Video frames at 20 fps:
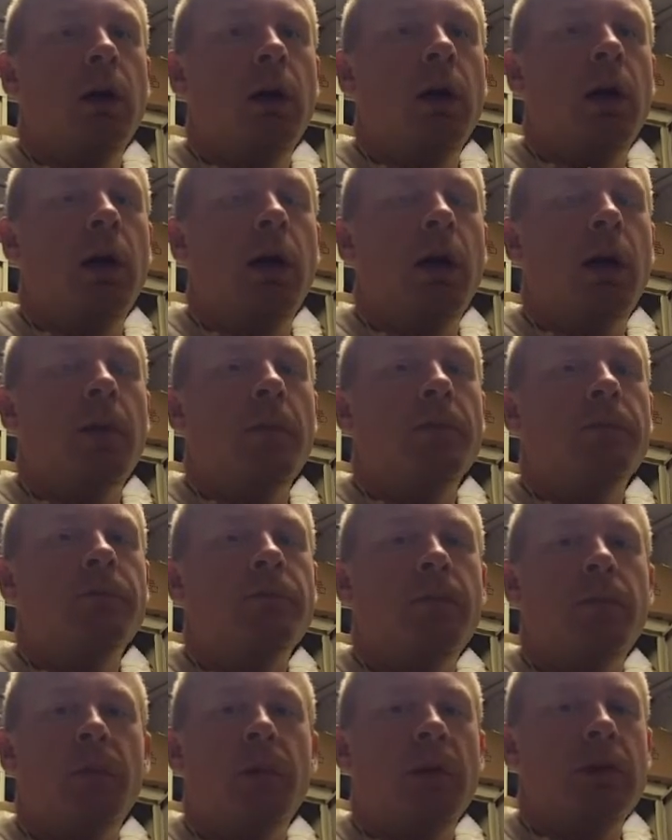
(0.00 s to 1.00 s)

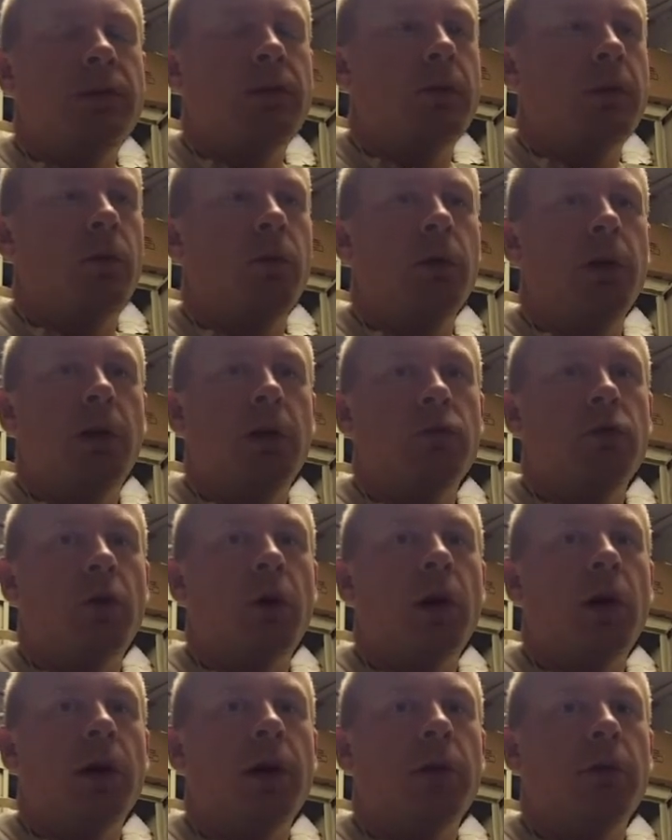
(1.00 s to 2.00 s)
so that we can
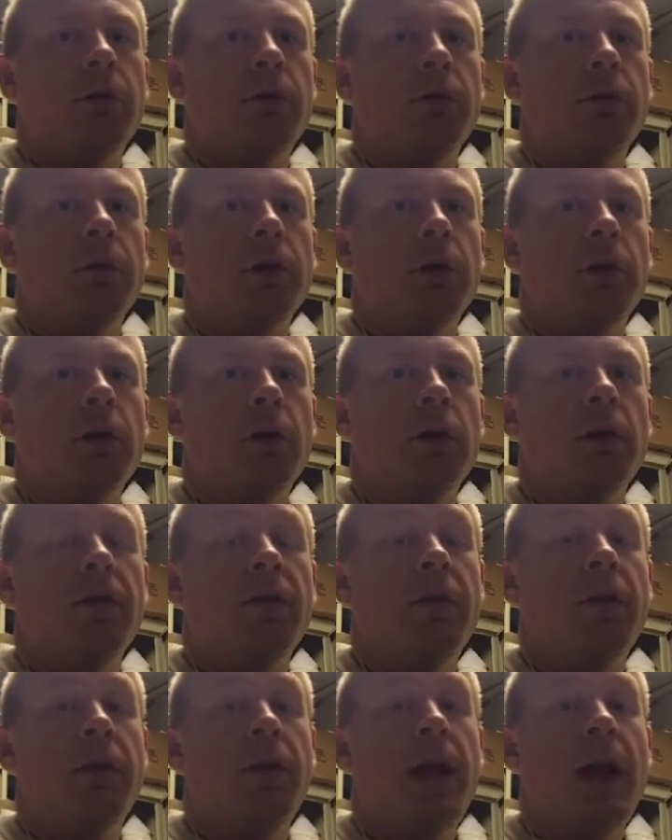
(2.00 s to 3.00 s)
draw air through here. And
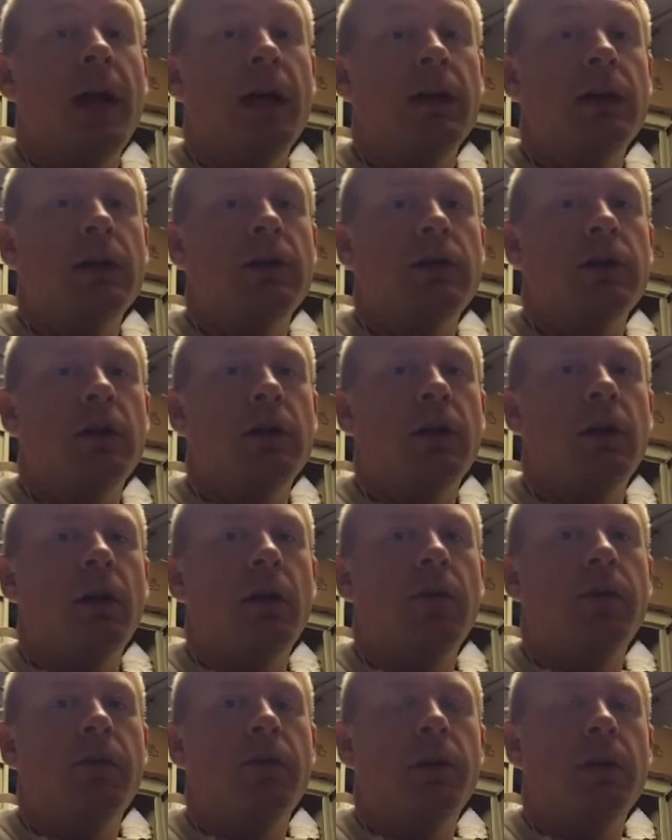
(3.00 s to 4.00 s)
if that isn't
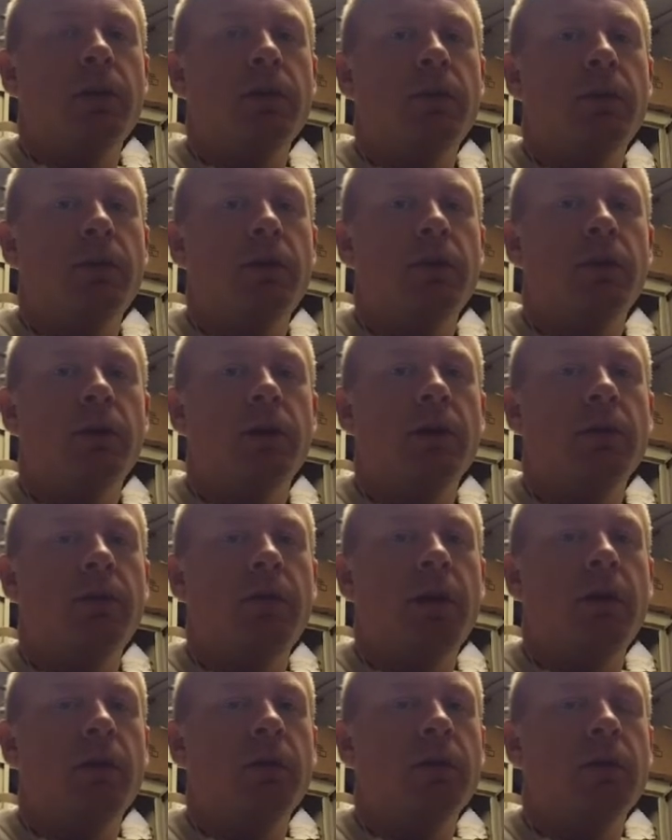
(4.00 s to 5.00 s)
enough, especially if
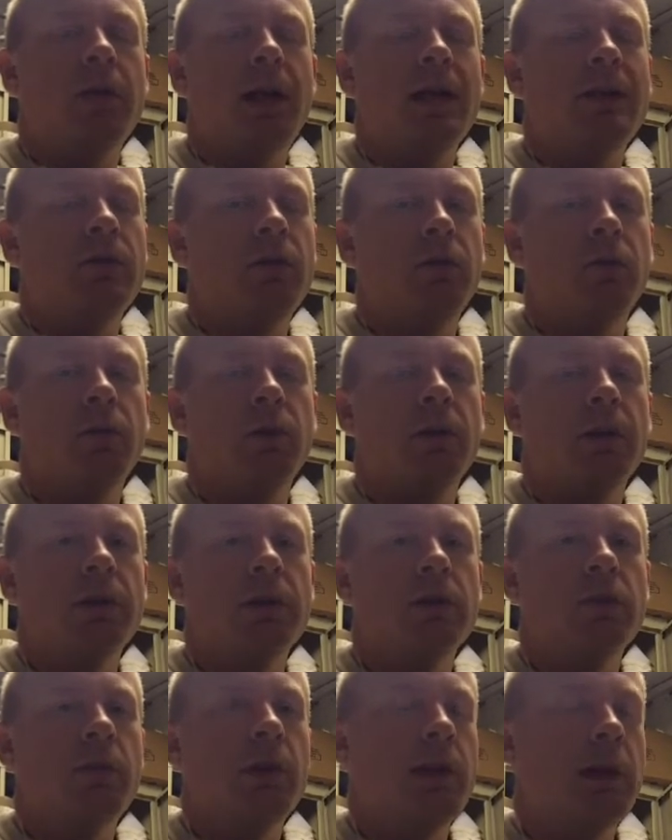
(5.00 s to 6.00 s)
I don't really
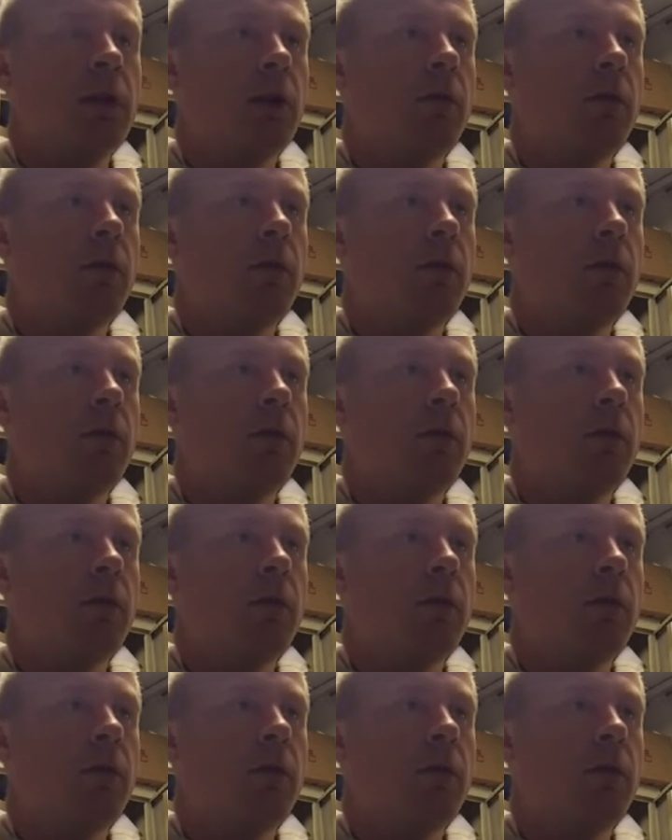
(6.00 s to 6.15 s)
do many